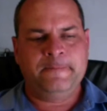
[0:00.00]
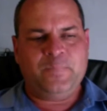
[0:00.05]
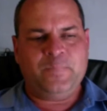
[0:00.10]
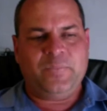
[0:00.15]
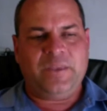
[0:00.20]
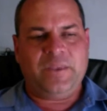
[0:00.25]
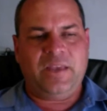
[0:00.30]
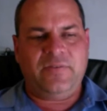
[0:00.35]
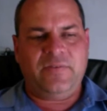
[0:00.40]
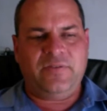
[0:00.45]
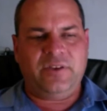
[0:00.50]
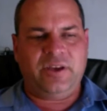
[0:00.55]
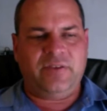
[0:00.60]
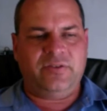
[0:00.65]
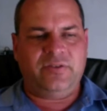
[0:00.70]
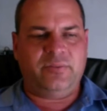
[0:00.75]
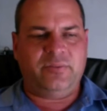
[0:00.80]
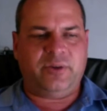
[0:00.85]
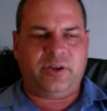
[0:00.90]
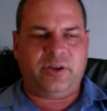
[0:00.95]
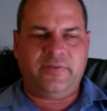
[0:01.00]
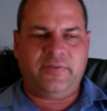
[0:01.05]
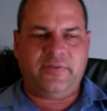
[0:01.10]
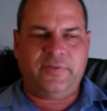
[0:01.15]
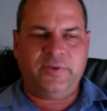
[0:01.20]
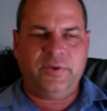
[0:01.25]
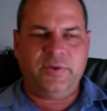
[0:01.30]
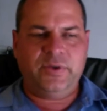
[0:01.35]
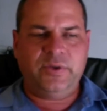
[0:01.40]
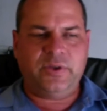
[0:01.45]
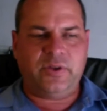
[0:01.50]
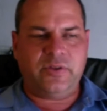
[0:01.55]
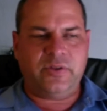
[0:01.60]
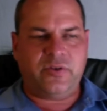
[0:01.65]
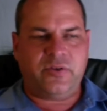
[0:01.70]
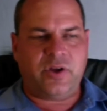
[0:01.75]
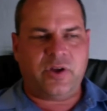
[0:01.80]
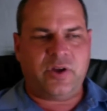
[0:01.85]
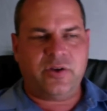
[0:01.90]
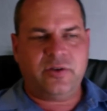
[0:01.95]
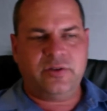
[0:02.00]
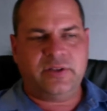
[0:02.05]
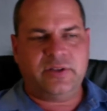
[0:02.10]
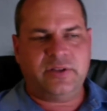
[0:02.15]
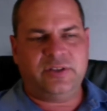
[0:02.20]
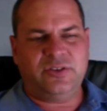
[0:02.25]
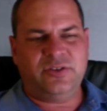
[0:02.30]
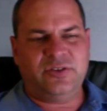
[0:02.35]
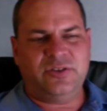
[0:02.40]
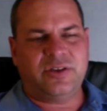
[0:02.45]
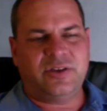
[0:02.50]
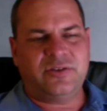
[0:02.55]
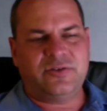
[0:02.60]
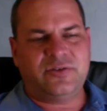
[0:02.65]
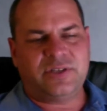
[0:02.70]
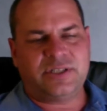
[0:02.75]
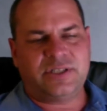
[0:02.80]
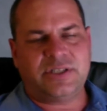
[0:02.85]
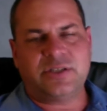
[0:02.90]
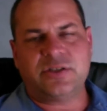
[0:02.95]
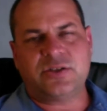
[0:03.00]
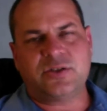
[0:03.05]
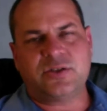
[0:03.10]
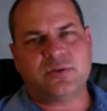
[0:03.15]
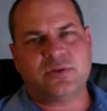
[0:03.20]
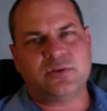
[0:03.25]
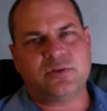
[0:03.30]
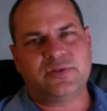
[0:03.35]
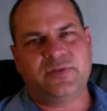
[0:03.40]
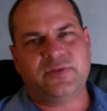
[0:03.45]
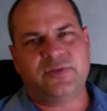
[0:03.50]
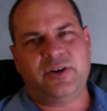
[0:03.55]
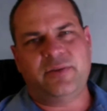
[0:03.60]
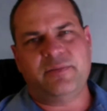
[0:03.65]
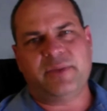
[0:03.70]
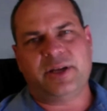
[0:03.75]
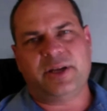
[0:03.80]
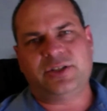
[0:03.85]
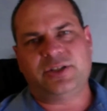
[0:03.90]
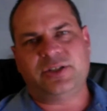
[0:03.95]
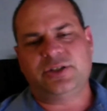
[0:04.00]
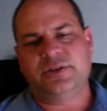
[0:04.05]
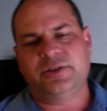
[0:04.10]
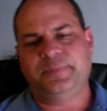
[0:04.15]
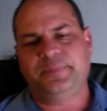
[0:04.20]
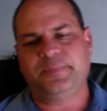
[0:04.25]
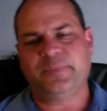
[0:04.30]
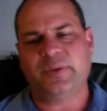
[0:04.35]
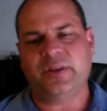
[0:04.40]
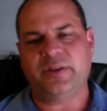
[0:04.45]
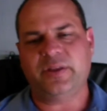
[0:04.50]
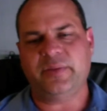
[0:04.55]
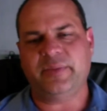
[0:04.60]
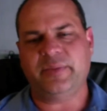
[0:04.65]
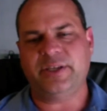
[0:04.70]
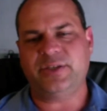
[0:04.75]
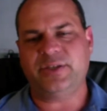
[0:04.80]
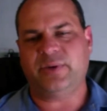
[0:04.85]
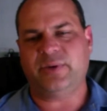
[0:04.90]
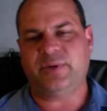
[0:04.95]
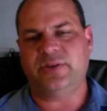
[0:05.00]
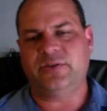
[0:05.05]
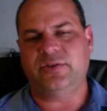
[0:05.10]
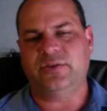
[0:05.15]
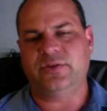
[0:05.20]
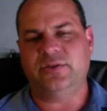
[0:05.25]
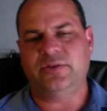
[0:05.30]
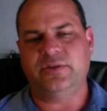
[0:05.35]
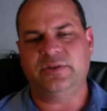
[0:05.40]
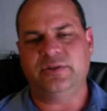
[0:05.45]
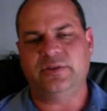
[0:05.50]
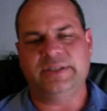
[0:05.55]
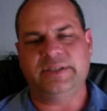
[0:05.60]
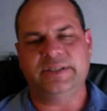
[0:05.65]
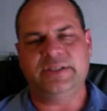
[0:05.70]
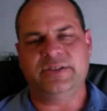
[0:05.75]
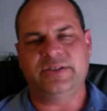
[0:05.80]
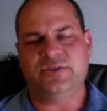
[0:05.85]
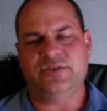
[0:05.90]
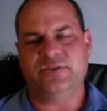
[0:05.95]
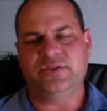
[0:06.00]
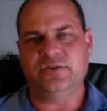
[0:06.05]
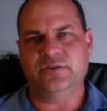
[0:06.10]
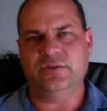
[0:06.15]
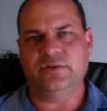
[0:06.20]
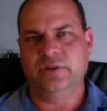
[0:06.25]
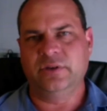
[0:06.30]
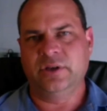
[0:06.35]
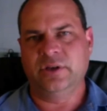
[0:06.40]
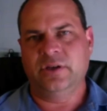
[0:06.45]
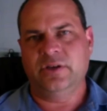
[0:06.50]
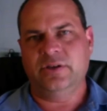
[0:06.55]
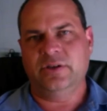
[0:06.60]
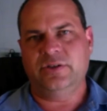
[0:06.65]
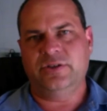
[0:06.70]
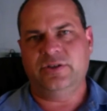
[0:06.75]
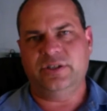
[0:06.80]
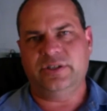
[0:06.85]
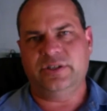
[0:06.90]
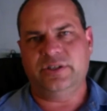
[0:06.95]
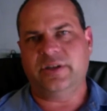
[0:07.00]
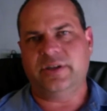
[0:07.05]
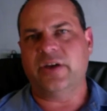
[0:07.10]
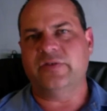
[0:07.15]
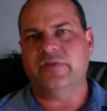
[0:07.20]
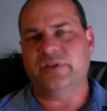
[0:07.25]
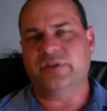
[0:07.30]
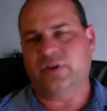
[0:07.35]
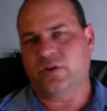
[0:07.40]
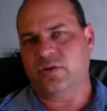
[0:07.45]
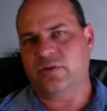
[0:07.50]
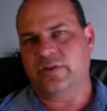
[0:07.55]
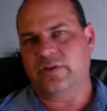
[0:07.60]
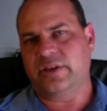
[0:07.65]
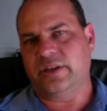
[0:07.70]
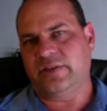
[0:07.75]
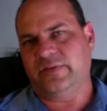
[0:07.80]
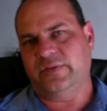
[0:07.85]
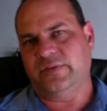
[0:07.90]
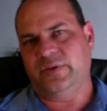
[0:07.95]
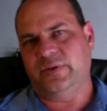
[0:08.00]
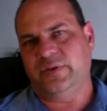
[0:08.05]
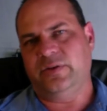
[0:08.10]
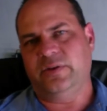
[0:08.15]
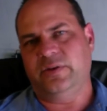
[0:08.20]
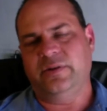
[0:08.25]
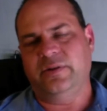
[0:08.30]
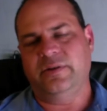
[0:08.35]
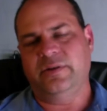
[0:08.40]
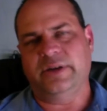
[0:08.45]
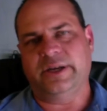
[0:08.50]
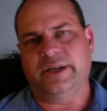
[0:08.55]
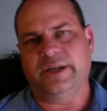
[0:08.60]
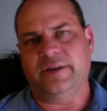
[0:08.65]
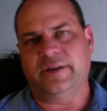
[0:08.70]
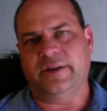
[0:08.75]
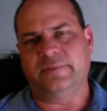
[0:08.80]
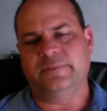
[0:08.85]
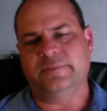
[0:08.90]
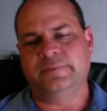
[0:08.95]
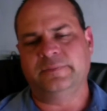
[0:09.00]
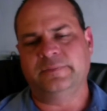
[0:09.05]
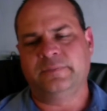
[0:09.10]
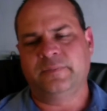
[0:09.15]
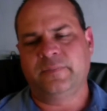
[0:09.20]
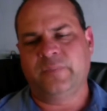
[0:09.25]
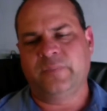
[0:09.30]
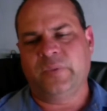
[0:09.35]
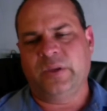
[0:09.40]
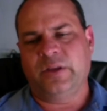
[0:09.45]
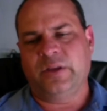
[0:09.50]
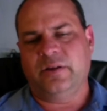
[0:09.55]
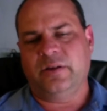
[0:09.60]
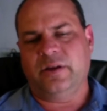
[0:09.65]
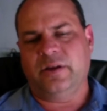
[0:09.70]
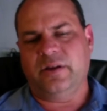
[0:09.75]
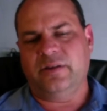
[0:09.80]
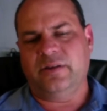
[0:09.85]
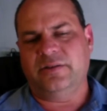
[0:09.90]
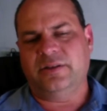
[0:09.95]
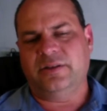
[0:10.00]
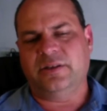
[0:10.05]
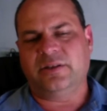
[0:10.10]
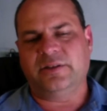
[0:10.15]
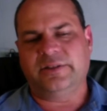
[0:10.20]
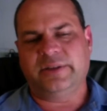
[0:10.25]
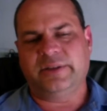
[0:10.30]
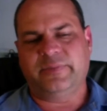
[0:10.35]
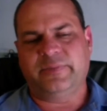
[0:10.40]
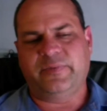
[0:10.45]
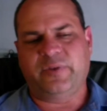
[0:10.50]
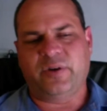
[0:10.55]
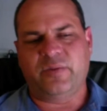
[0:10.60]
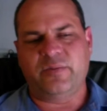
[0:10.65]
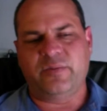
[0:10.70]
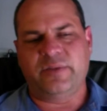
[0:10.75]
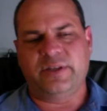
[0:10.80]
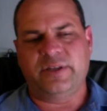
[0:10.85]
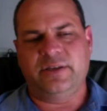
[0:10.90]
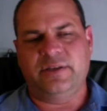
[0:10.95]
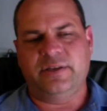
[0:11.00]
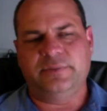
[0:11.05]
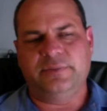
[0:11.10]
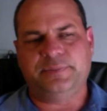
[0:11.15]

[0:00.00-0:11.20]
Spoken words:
If you have to buy food on the road and you don't trust the source very much, the best way to do it is to just overcook that food. A little tip from the